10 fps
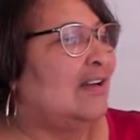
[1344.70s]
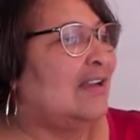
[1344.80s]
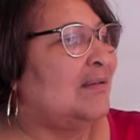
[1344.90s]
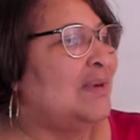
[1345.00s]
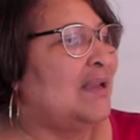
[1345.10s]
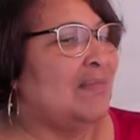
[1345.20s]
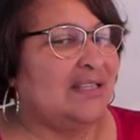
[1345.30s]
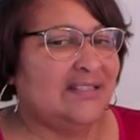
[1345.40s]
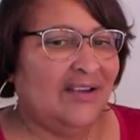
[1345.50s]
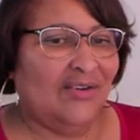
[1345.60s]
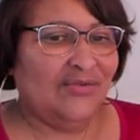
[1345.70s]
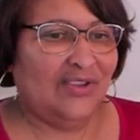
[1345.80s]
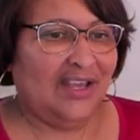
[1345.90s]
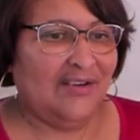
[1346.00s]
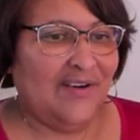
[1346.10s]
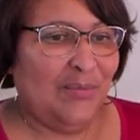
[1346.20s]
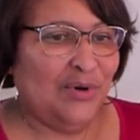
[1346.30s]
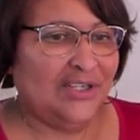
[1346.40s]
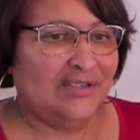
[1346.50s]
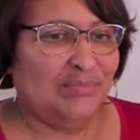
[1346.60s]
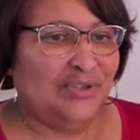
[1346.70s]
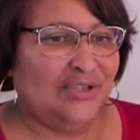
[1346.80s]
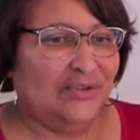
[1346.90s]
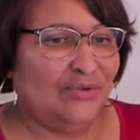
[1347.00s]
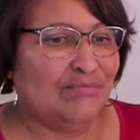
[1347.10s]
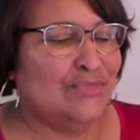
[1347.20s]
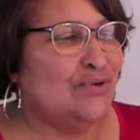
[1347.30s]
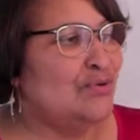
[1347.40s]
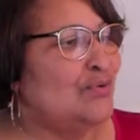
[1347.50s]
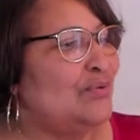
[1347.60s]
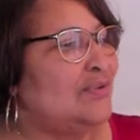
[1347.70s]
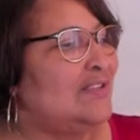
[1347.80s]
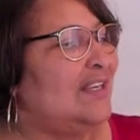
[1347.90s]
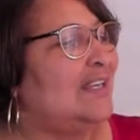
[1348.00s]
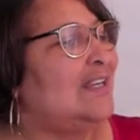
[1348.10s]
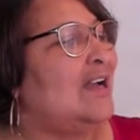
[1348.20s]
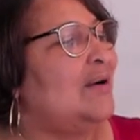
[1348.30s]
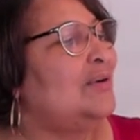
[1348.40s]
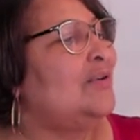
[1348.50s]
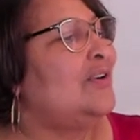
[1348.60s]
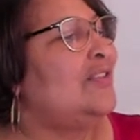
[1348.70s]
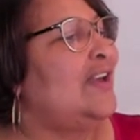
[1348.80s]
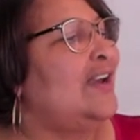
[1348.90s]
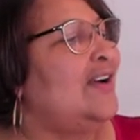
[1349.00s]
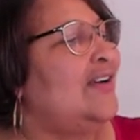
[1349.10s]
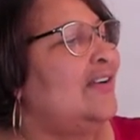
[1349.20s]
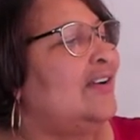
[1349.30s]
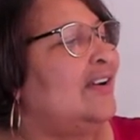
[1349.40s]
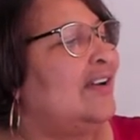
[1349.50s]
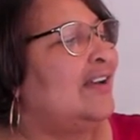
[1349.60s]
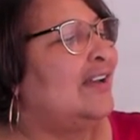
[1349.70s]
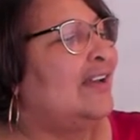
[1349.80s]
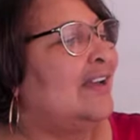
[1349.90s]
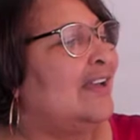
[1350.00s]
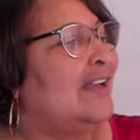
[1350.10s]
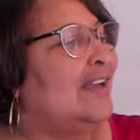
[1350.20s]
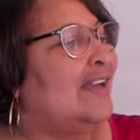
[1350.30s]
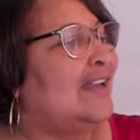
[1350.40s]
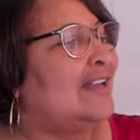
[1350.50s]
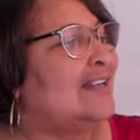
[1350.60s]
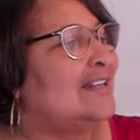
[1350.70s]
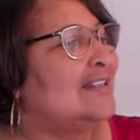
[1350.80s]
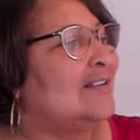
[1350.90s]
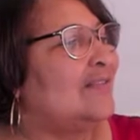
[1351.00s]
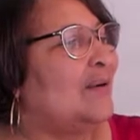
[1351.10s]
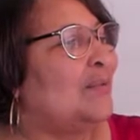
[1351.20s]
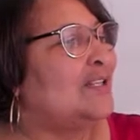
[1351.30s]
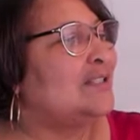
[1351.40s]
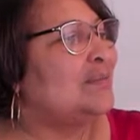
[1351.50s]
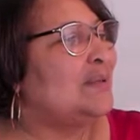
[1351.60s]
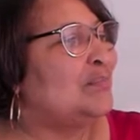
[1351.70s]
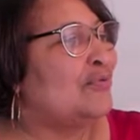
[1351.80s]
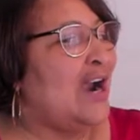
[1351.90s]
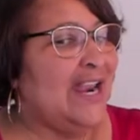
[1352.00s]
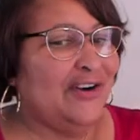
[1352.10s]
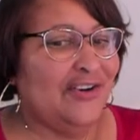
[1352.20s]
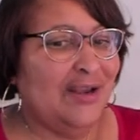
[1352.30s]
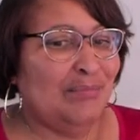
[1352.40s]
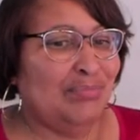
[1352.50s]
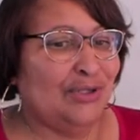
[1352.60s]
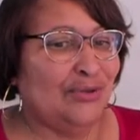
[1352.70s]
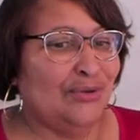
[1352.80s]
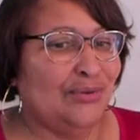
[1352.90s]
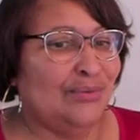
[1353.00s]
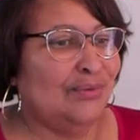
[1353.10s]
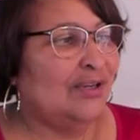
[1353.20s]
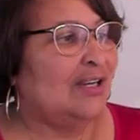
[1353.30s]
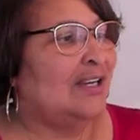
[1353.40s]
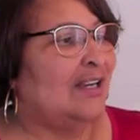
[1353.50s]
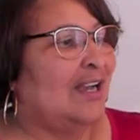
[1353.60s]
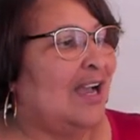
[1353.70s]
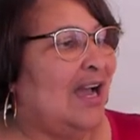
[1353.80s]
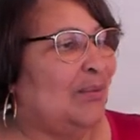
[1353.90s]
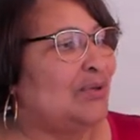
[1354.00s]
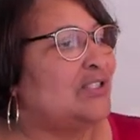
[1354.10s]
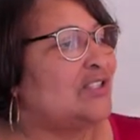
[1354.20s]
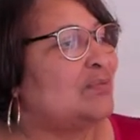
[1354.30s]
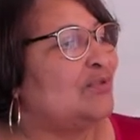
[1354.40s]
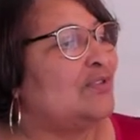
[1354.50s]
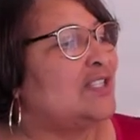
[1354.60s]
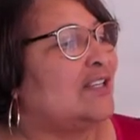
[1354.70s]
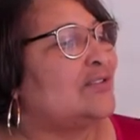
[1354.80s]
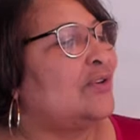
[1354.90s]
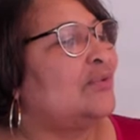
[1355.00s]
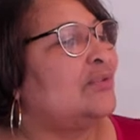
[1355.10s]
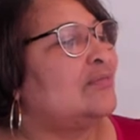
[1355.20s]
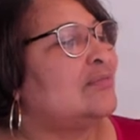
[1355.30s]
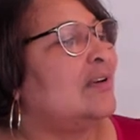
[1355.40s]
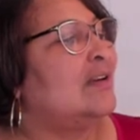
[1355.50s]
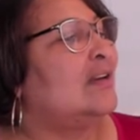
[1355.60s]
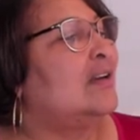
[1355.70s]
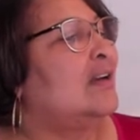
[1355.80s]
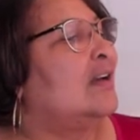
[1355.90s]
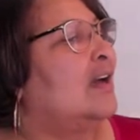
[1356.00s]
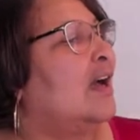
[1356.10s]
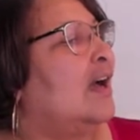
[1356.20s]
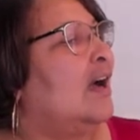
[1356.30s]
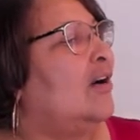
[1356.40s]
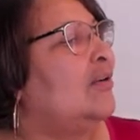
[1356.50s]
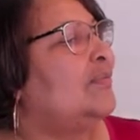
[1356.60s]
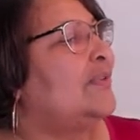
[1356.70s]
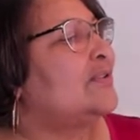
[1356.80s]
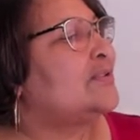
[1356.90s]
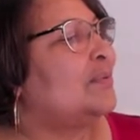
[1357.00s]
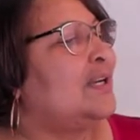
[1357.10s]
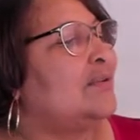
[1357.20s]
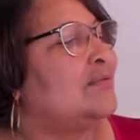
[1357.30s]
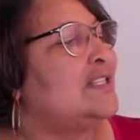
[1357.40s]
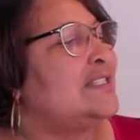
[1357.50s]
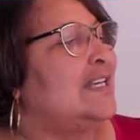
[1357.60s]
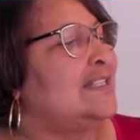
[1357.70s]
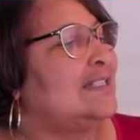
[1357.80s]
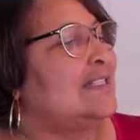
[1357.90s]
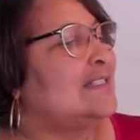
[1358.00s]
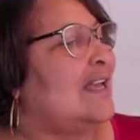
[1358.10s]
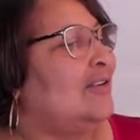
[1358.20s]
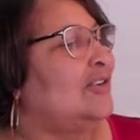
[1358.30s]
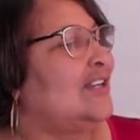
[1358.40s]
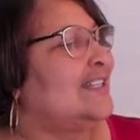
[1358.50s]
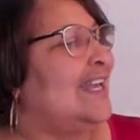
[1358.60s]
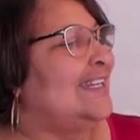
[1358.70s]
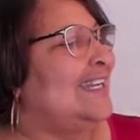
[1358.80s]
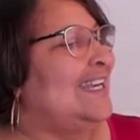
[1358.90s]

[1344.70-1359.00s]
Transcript: I can make myself, like if I wanted to put a little mood thing going on there, and if I wanted to be brighter and blue, I would just move it down. So I hope there's a way to reset this. I'll look at that